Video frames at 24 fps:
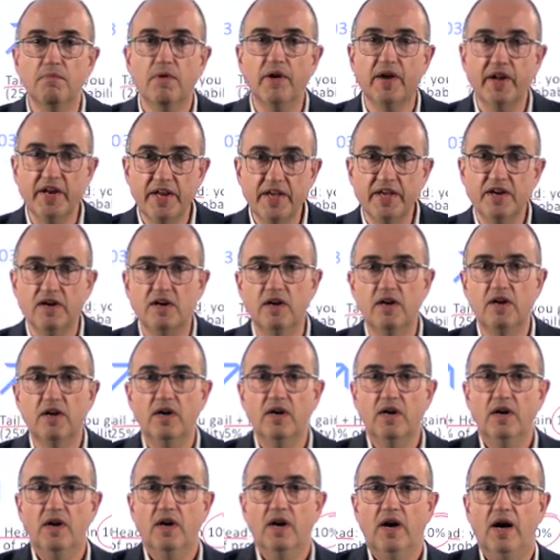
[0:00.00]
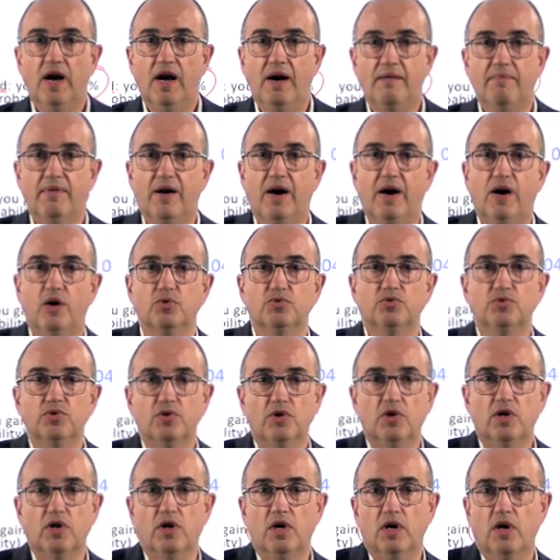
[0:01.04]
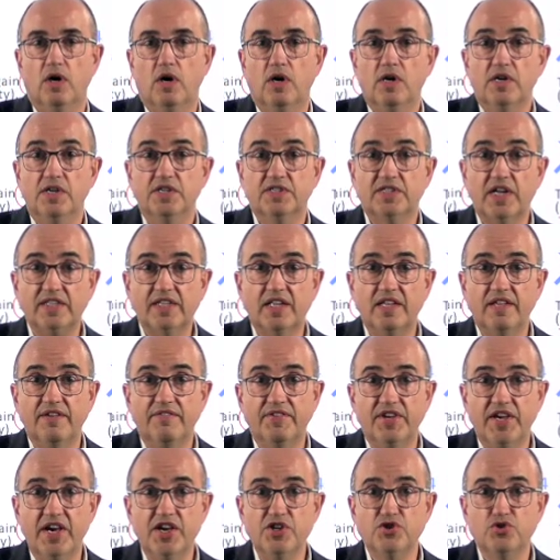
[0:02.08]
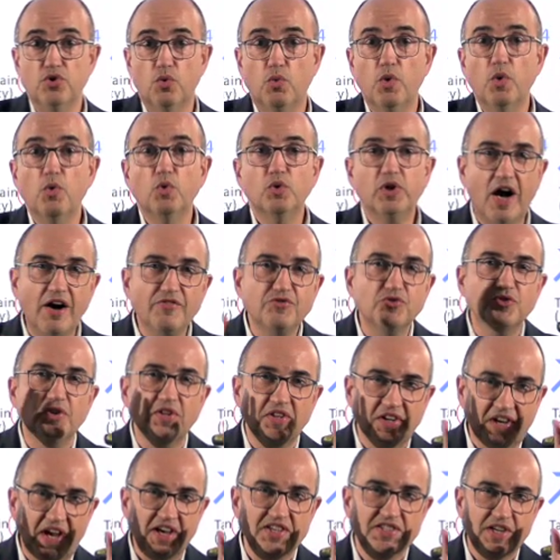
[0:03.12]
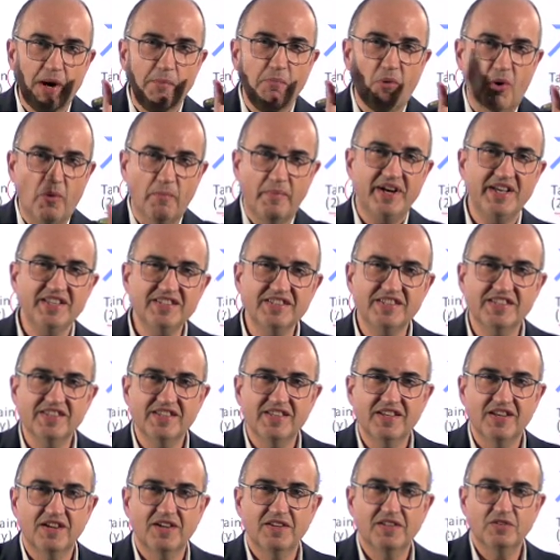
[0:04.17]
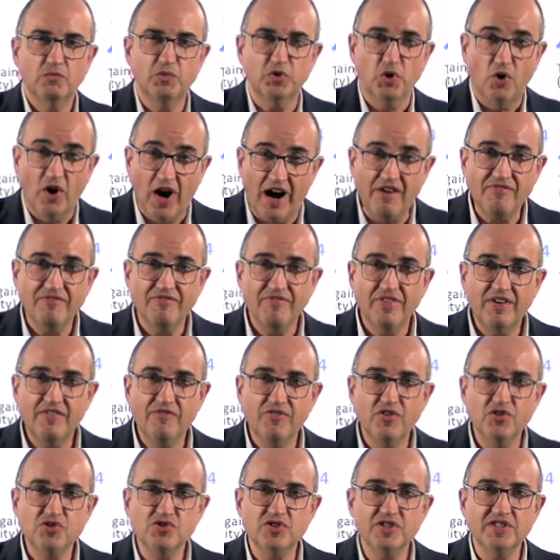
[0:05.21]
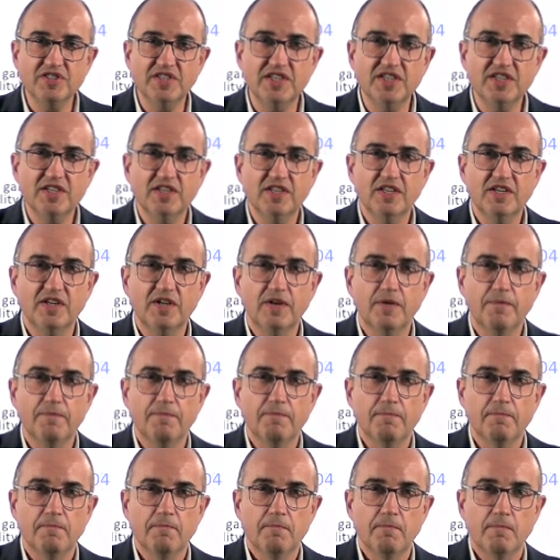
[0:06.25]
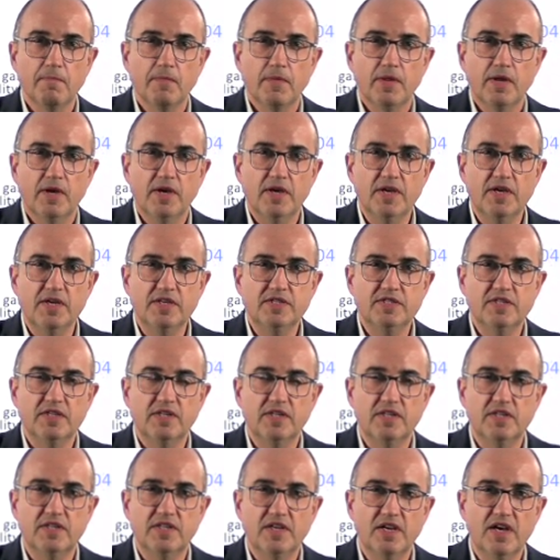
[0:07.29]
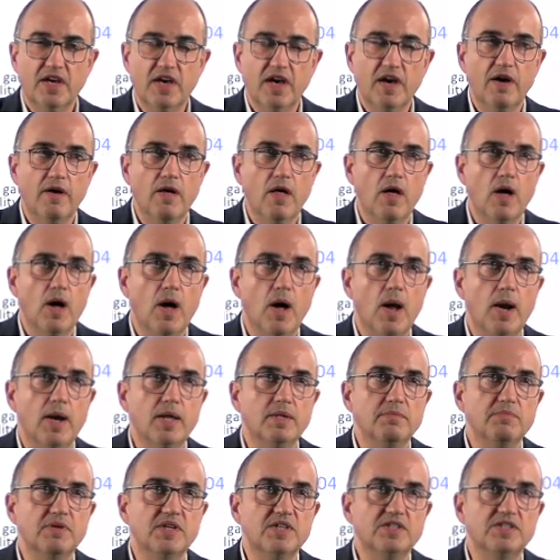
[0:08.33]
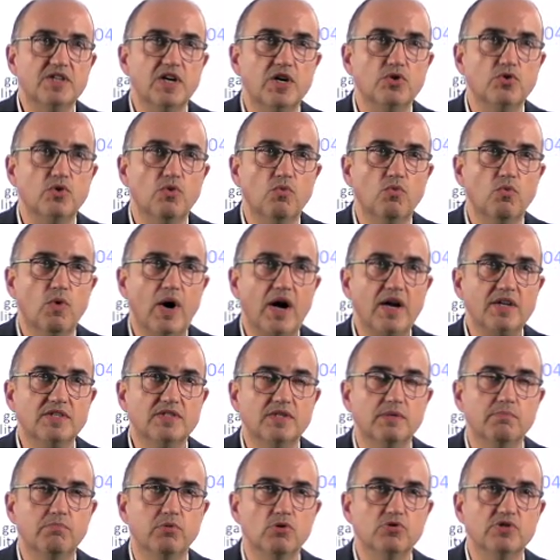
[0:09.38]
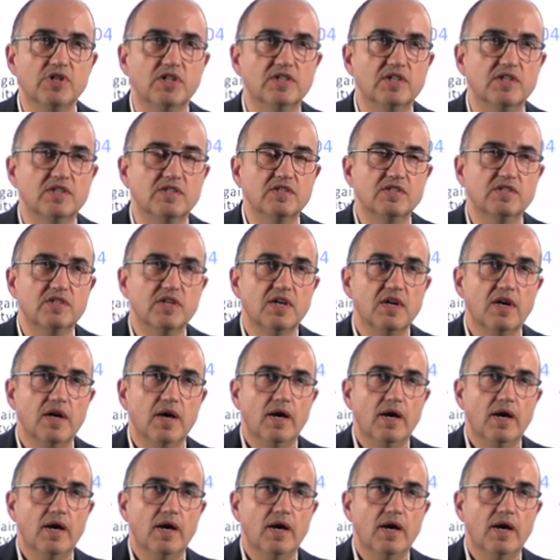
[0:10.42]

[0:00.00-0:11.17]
clear about standard deviation, we would have to dedicate some more minutes. We don't have, unfortunately. Is the, let me tell you in one simple sentence,